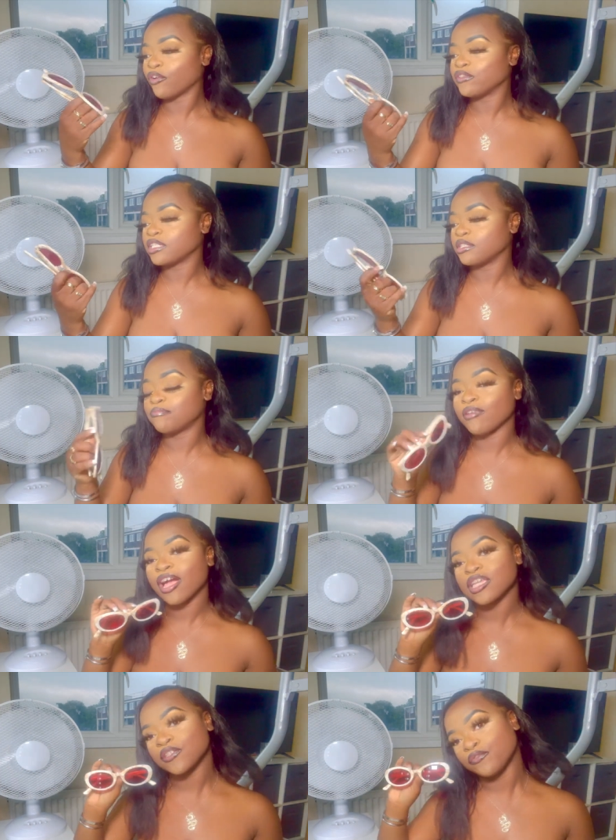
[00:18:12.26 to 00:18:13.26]
obviously the
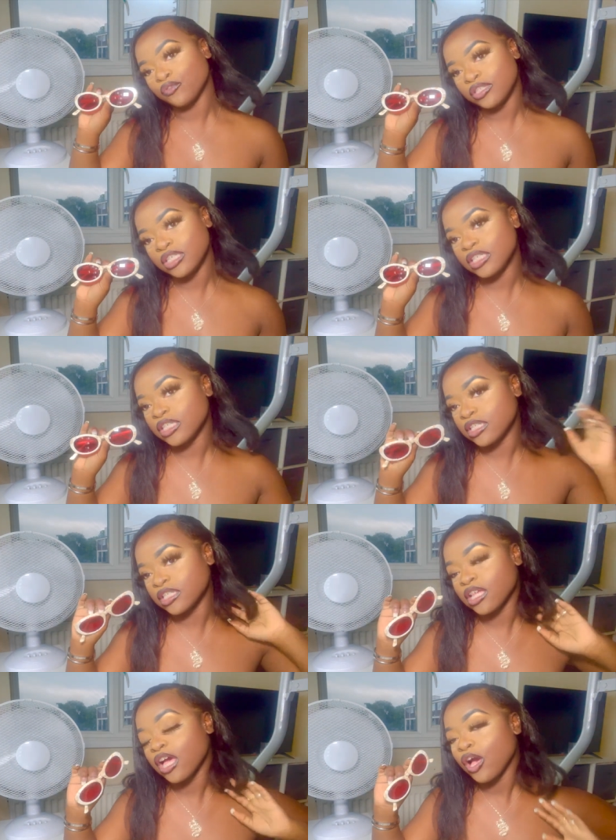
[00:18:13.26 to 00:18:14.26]
price for
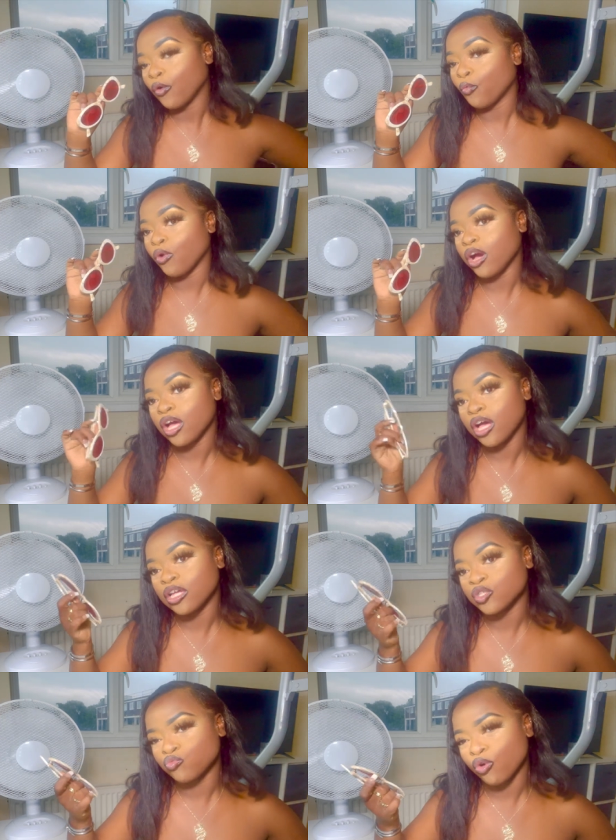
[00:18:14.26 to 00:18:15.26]
these
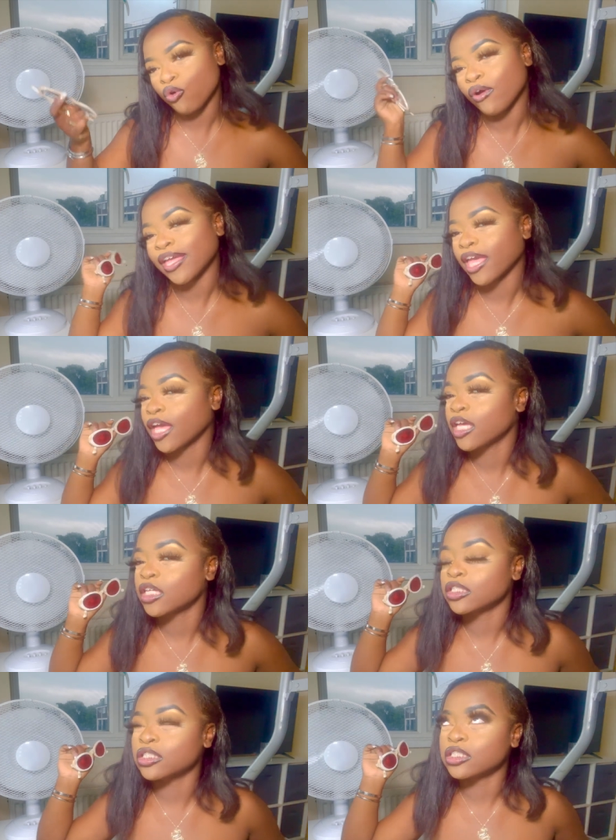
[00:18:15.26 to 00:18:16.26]
was well
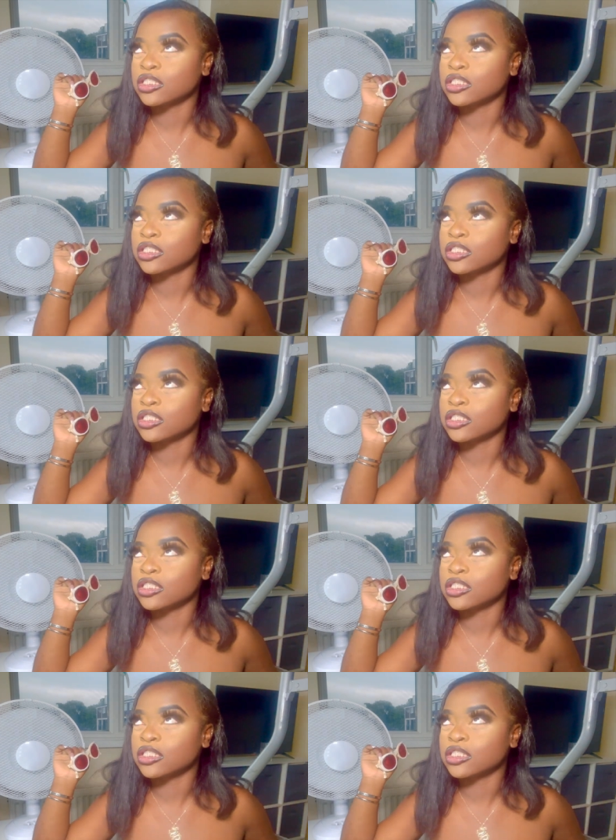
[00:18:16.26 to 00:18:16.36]
again